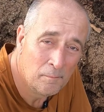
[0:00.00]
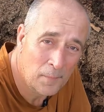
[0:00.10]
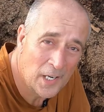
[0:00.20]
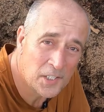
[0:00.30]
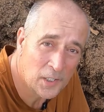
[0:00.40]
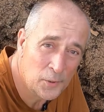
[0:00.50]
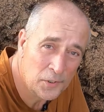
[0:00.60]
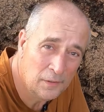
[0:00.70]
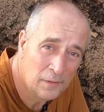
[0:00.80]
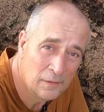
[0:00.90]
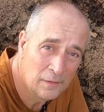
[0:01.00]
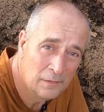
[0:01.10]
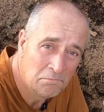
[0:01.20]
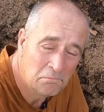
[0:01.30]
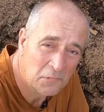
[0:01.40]
my solution,
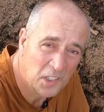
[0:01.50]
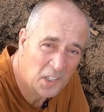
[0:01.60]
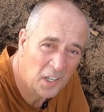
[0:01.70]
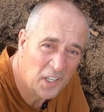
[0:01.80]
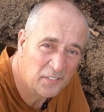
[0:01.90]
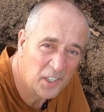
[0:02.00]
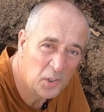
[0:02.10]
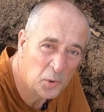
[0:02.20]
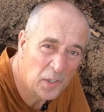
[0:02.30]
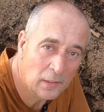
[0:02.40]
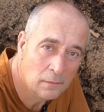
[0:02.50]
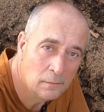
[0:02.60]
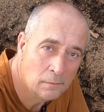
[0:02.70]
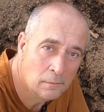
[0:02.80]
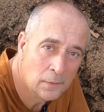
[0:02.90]
kind of ignore it.
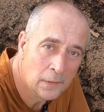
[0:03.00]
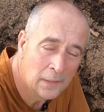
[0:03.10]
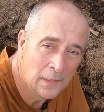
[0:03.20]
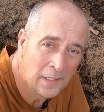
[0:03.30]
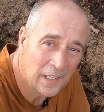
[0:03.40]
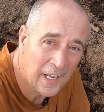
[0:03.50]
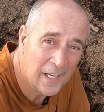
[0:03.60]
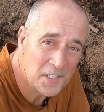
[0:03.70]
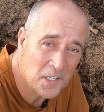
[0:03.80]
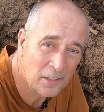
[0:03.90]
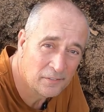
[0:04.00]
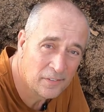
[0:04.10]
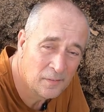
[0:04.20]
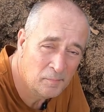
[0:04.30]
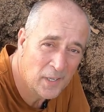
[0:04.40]
Layer
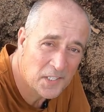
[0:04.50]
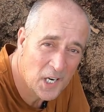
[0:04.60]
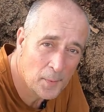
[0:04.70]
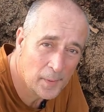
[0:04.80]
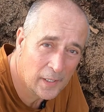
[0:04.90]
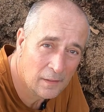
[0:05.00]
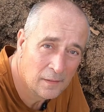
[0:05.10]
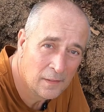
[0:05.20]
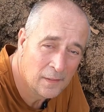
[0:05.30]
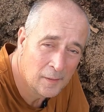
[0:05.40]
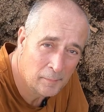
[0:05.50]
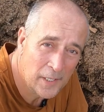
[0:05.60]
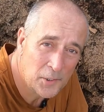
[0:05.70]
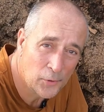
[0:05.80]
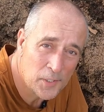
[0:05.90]
stuff, mix it up a bit,
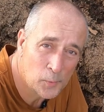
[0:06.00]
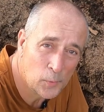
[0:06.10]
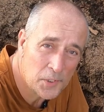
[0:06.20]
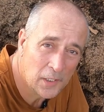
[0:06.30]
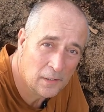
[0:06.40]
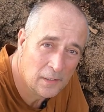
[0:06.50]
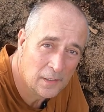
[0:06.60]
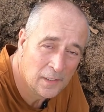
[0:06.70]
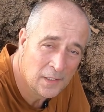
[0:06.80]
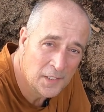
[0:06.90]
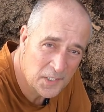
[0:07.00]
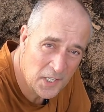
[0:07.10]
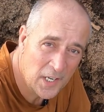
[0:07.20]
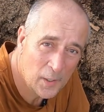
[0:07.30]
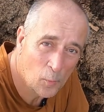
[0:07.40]
make sure there's water,
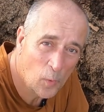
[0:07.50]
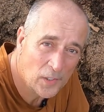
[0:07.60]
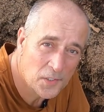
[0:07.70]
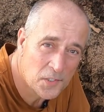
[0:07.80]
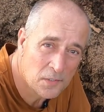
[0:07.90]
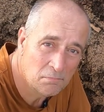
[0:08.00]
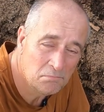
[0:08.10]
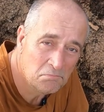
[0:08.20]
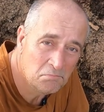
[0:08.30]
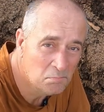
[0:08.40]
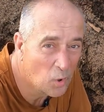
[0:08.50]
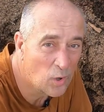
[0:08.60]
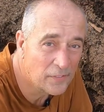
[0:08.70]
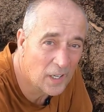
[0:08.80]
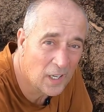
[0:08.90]
turn it once,
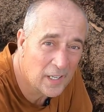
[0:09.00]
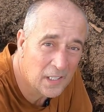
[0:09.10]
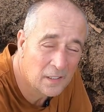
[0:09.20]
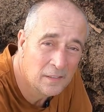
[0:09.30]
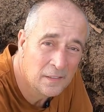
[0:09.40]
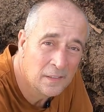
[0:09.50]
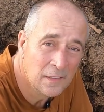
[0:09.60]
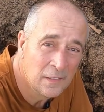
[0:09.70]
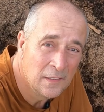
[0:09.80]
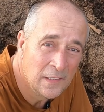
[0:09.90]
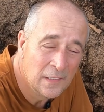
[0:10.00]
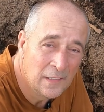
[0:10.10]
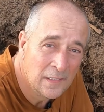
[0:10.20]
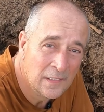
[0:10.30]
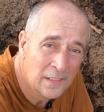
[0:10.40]
more if you like,
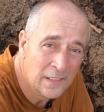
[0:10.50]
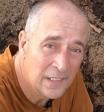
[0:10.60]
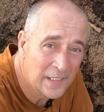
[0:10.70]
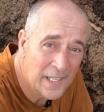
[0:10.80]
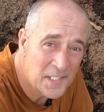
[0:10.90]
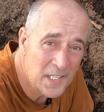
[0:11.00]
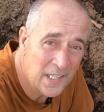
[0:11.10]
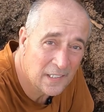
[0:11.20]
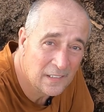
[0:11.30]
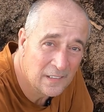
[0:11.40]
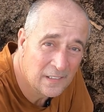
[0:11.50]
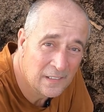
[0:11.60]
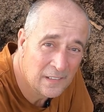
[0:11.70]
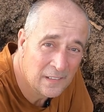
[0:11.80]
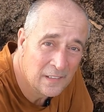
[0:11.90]
and that's it.
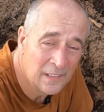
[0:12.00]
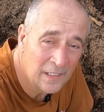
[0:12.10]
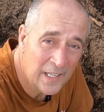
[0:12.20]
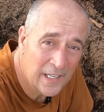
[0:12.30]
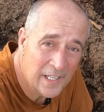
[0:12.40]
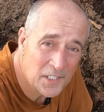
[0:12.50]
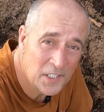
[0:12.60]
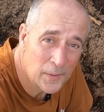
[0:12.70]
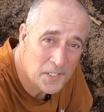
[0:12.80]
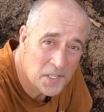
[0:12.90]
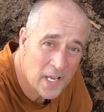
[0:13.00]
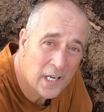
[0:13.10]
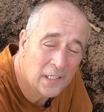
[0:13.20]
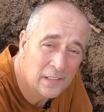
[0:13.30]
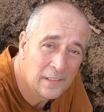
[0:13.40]
Let nature do its
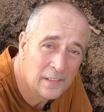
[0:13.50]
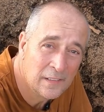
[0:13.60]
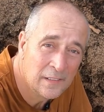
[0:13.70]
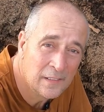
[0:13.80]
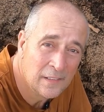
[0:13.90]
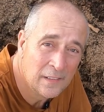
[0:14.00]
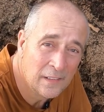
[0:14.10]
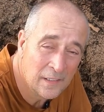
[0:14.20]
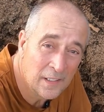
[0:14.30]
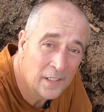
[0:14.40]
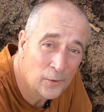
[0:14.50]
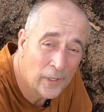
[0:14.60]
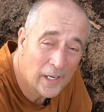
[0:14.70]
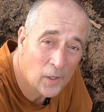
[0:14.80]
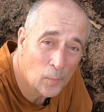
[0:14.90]
thing.
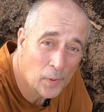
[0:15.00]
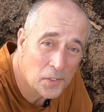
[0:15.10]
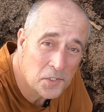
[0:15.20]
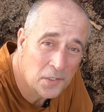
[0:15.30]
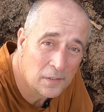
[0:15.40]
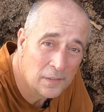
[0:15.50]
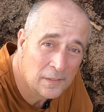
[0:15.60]
You'll get compost.